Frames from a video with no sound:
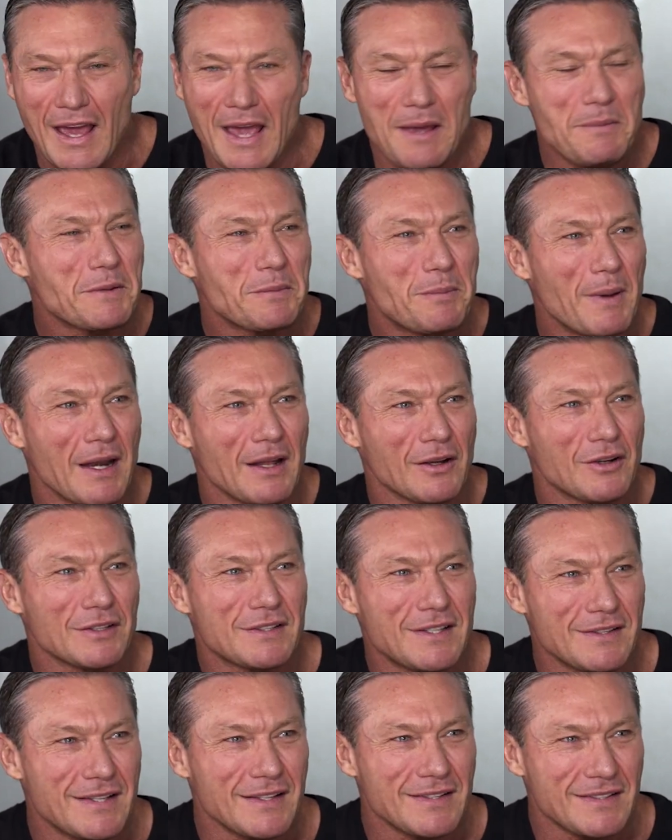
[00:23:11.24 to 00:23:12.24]
Heaps better
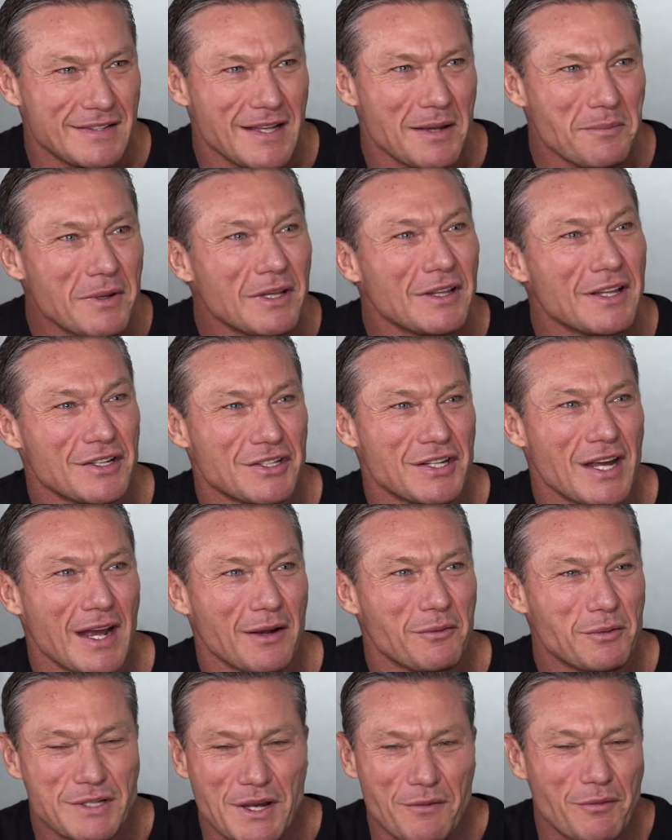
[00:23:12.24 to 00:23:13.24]
because it's a stimulant,
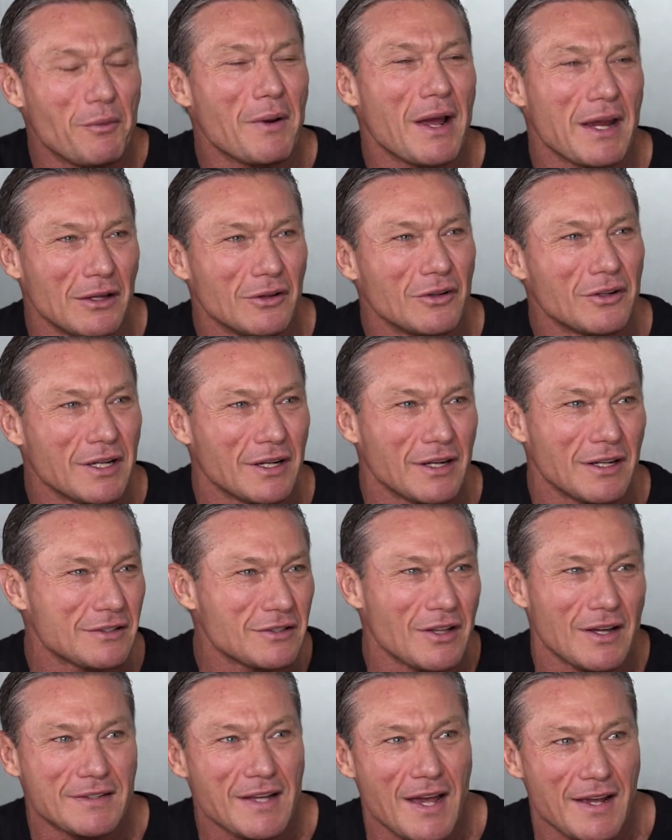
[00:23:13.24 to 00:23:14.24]
Jack. Whichever way you look at it,
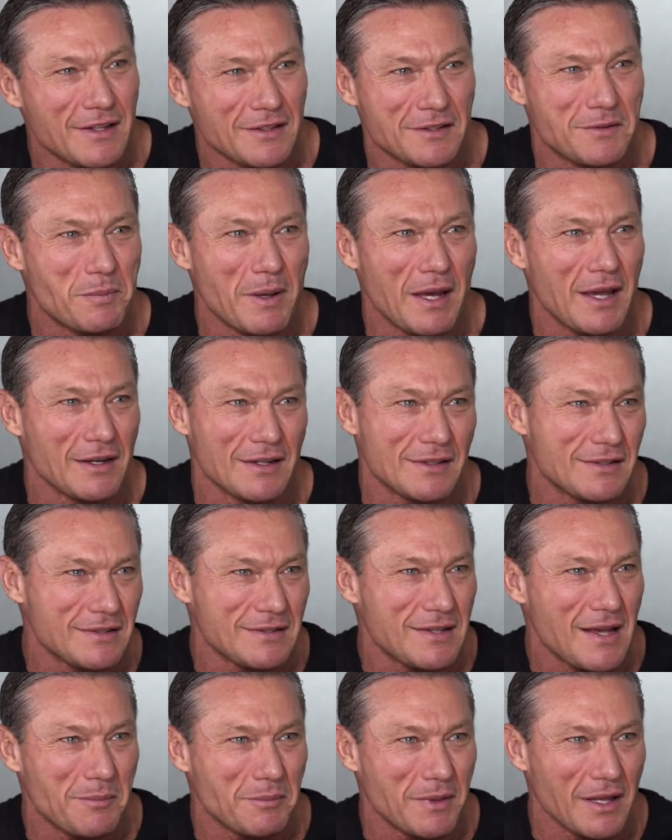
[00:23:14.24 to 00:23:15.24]
it's like taking speed. It's the
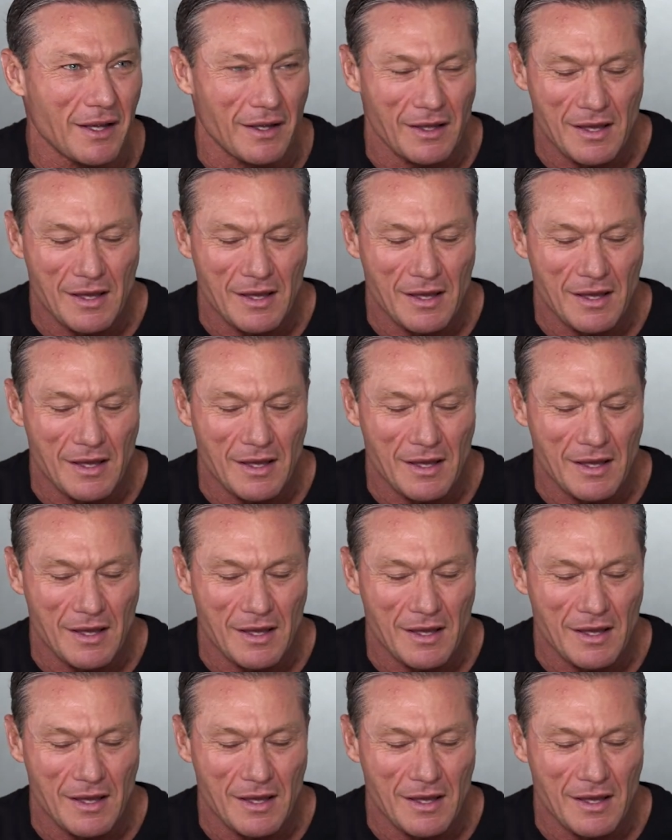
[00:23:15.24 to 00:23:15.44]
same thing.